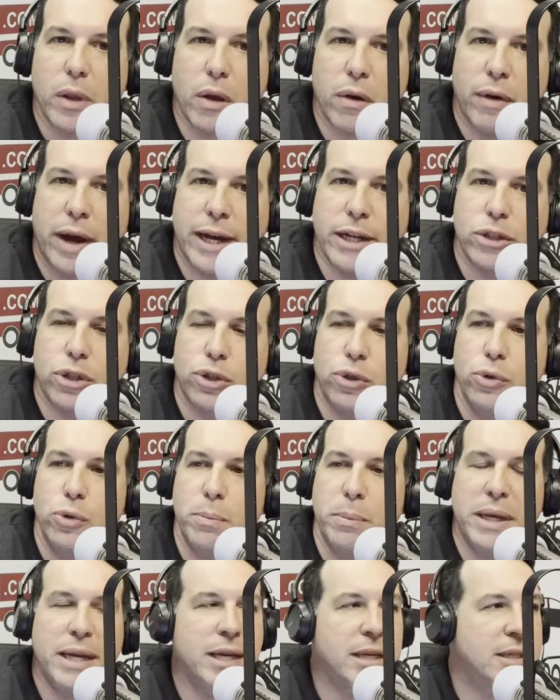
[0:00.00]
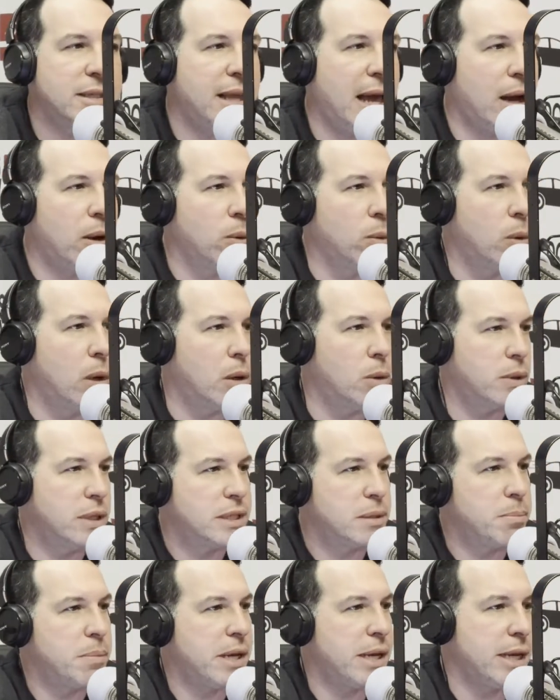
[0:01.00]
right? To me is that woe
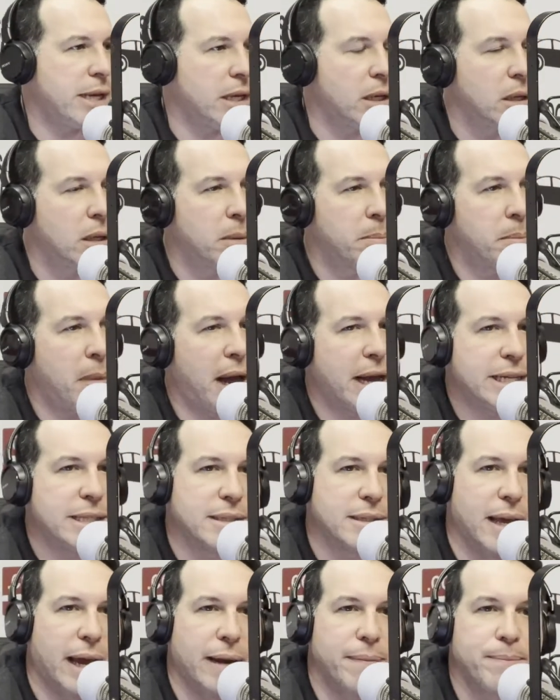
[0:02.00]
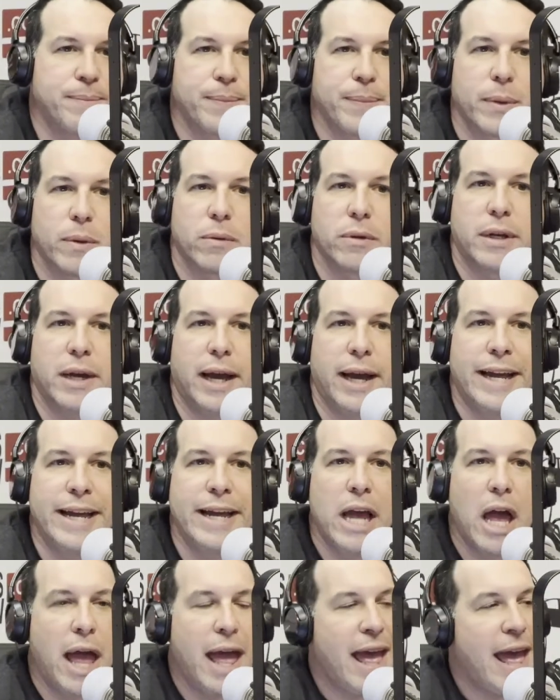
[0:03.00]
is me mindset. Okay.
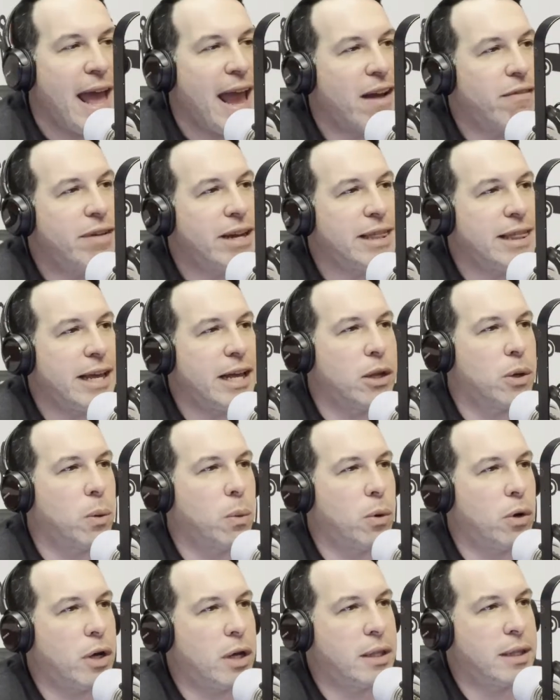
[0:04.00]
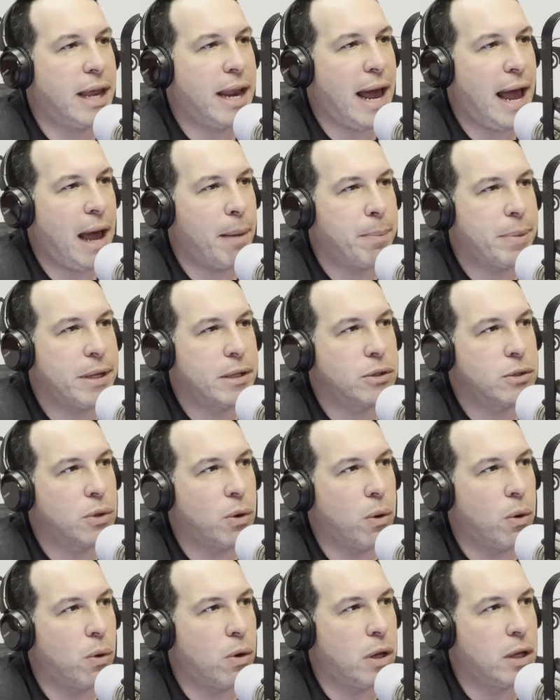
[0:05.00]
Everything in the world that happens,
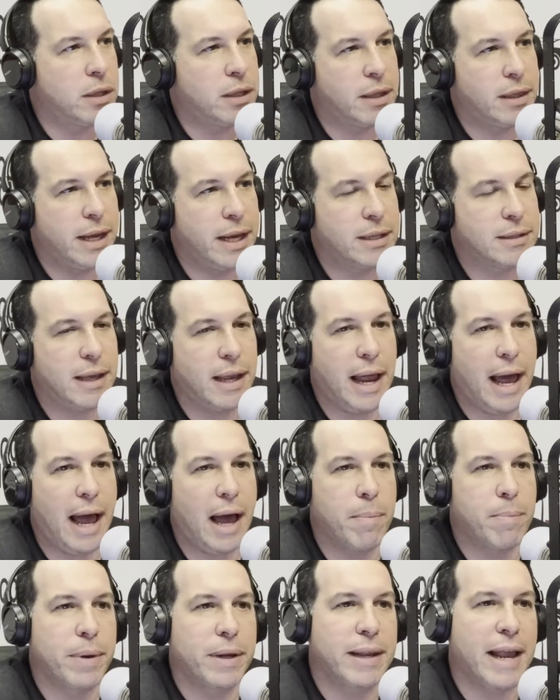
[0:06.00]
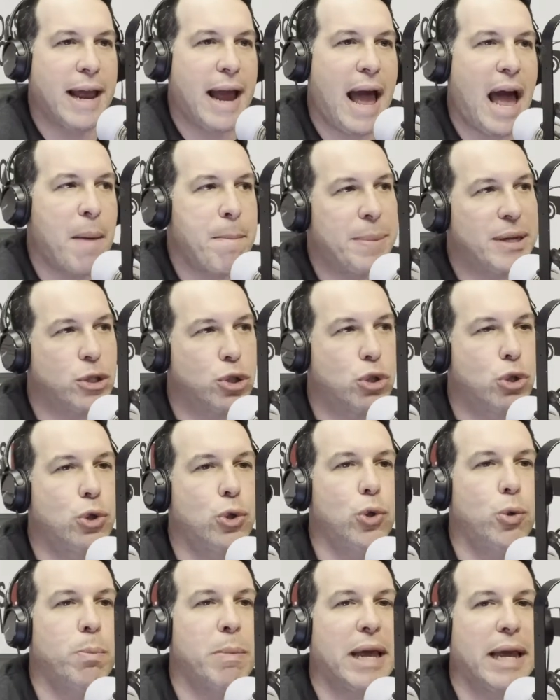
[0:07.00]
all the things that happen, they happen
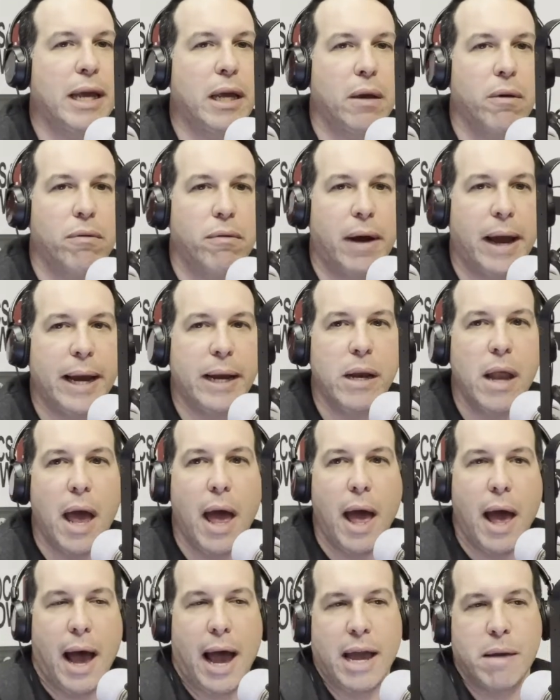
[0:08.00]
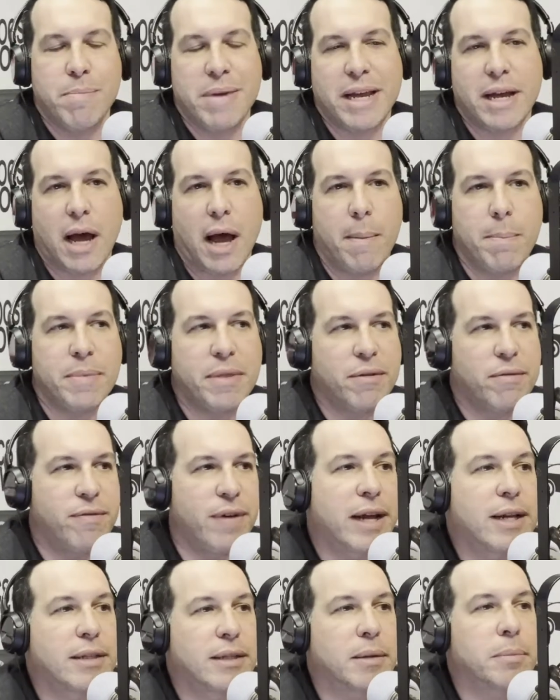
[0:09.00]
to me, right? I become the
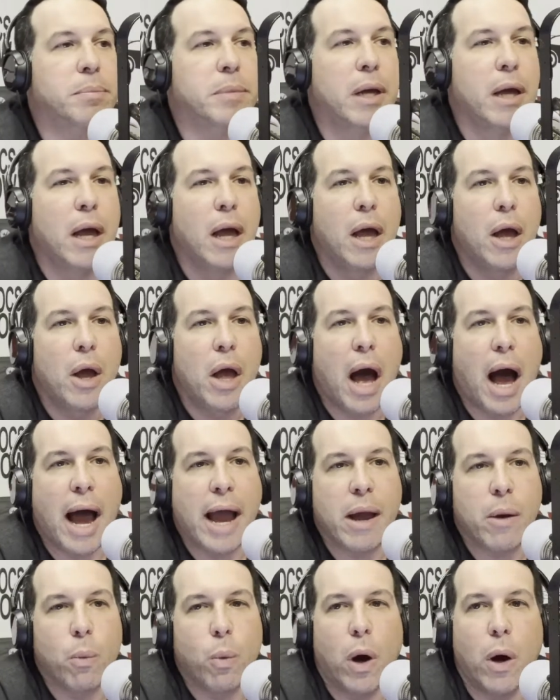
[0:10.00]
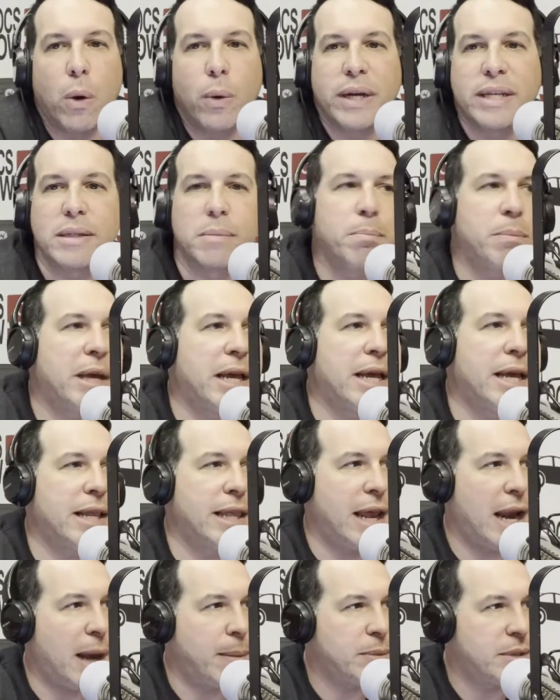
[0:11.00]
victim. Woe is me
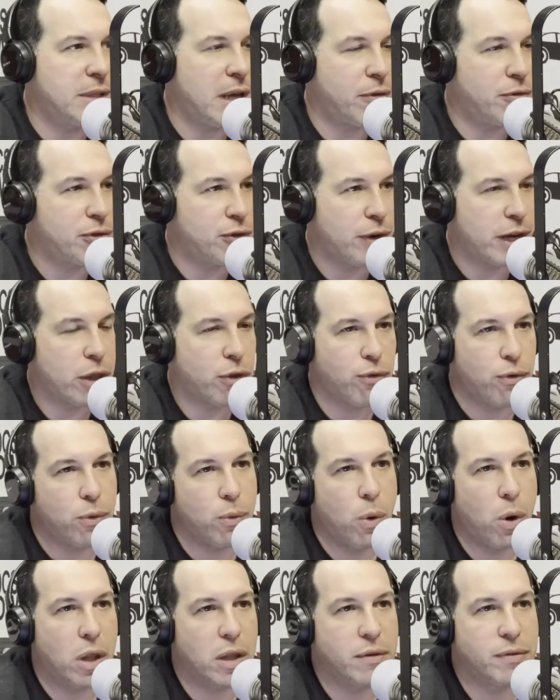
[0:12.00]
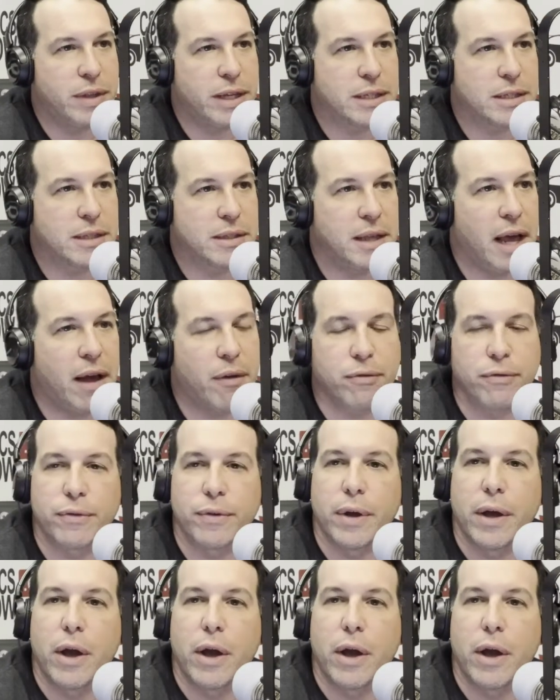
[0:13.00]
that I'm suffering through all of this stuff,